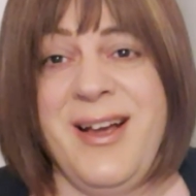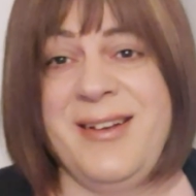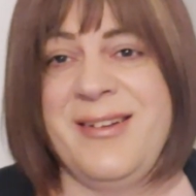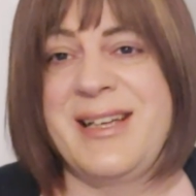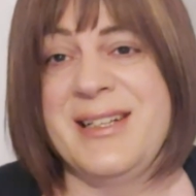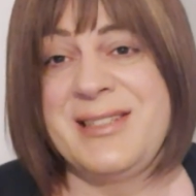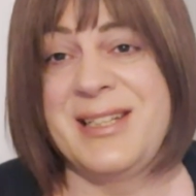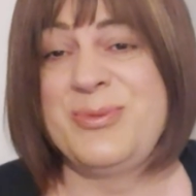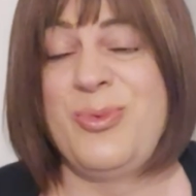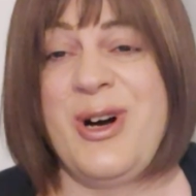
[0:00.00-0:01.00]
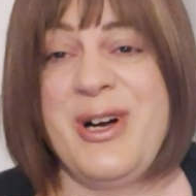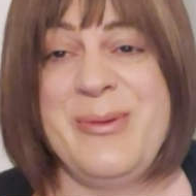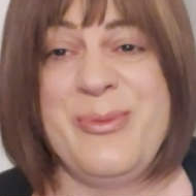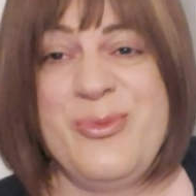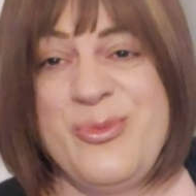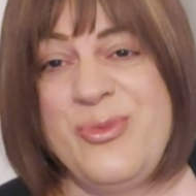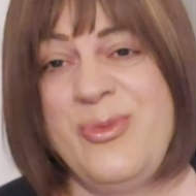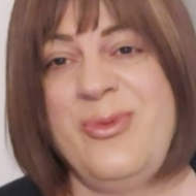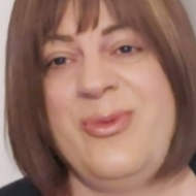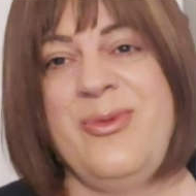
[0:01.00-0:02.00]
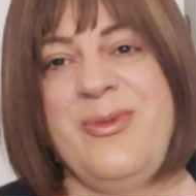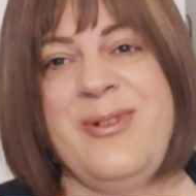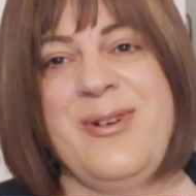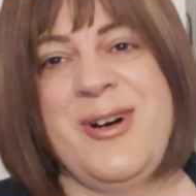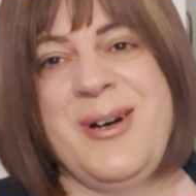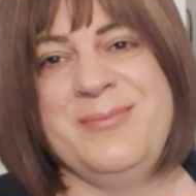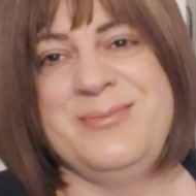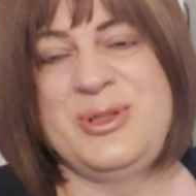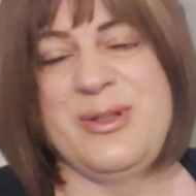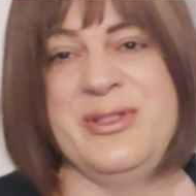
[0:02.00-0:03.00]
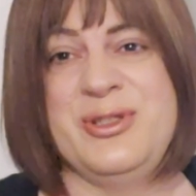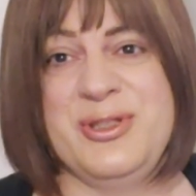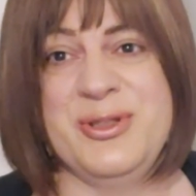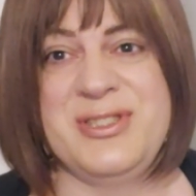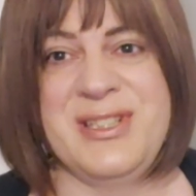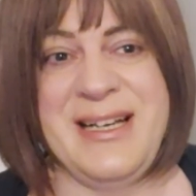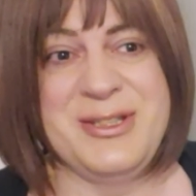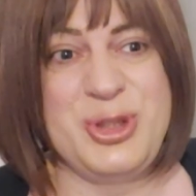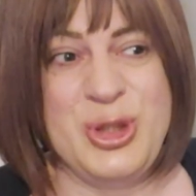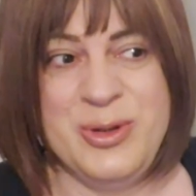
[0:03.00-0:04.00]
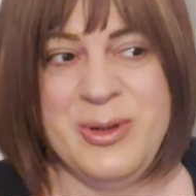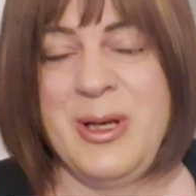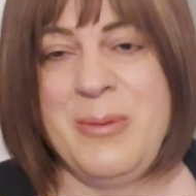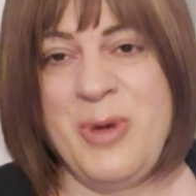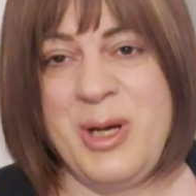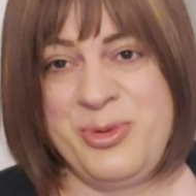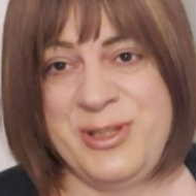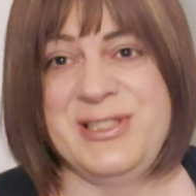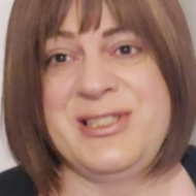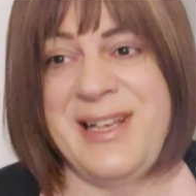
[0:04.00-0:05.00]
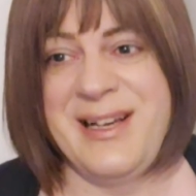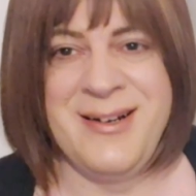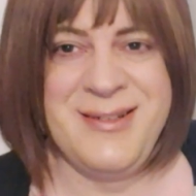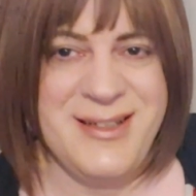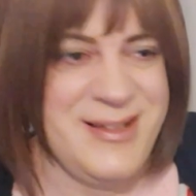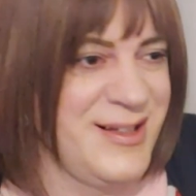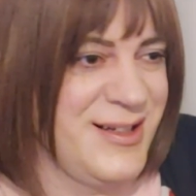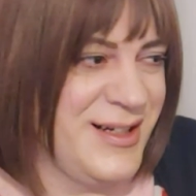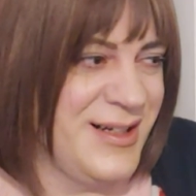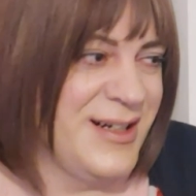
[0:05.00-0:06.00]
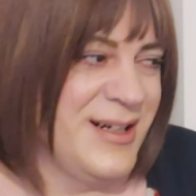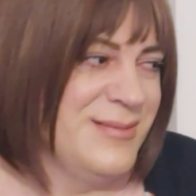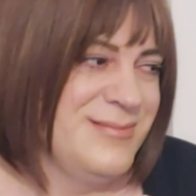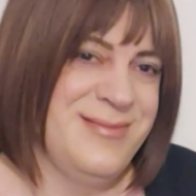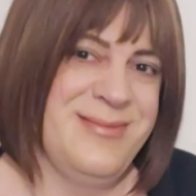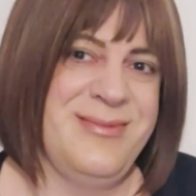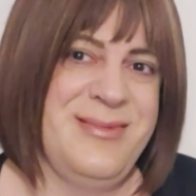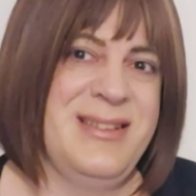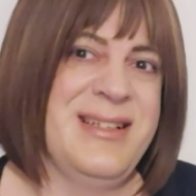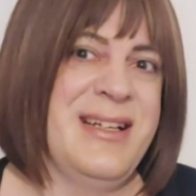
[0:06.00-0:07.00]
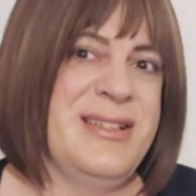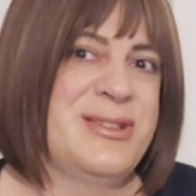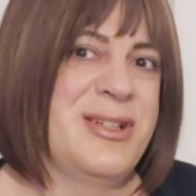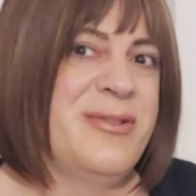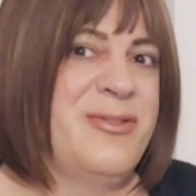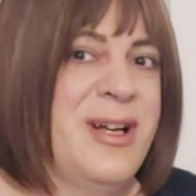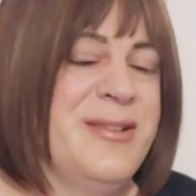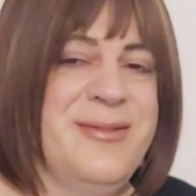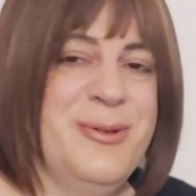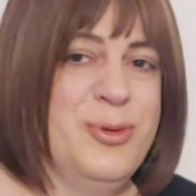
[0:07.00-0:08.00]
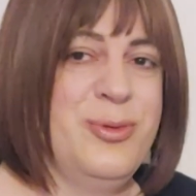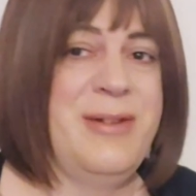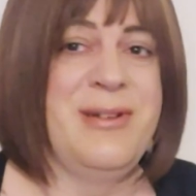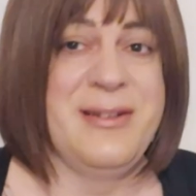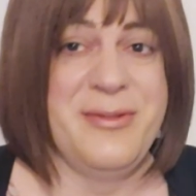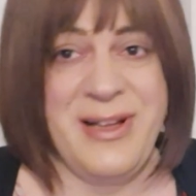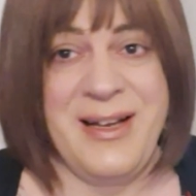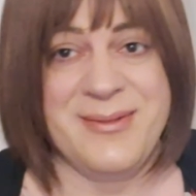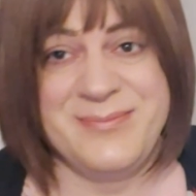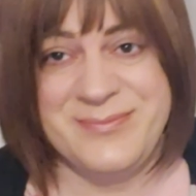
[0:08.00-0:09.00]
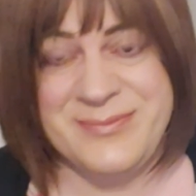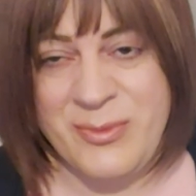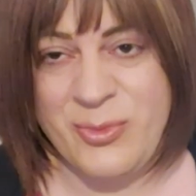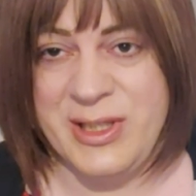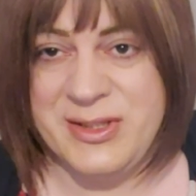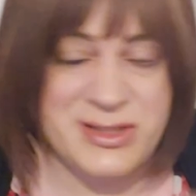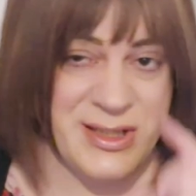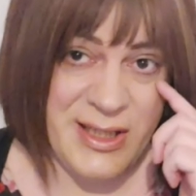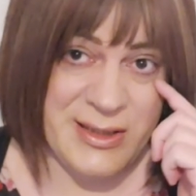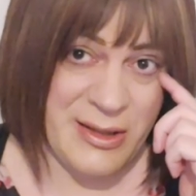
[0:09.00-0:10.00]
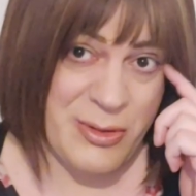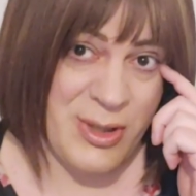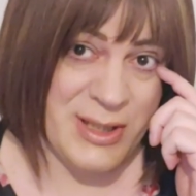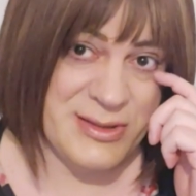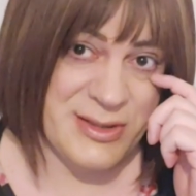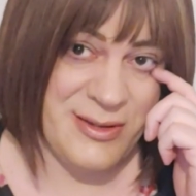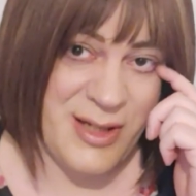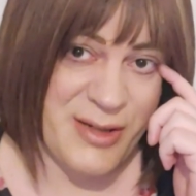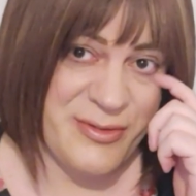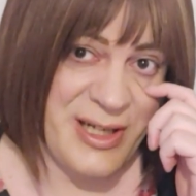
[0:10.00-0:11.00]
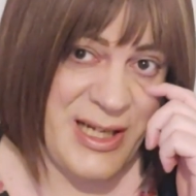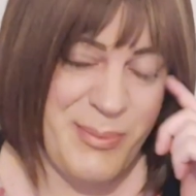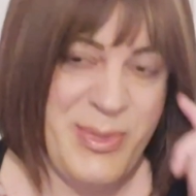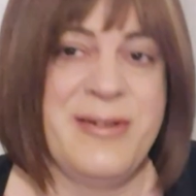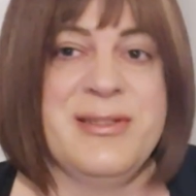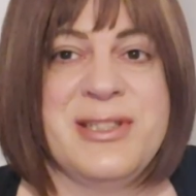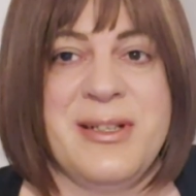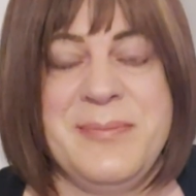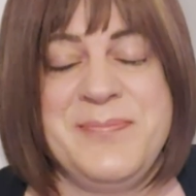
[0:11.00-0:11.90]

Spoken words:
And I guess that's why I'm sort of introducing that to my British layout, that it's going to run all the way around the flat, which it didn't quite do over at Behringer.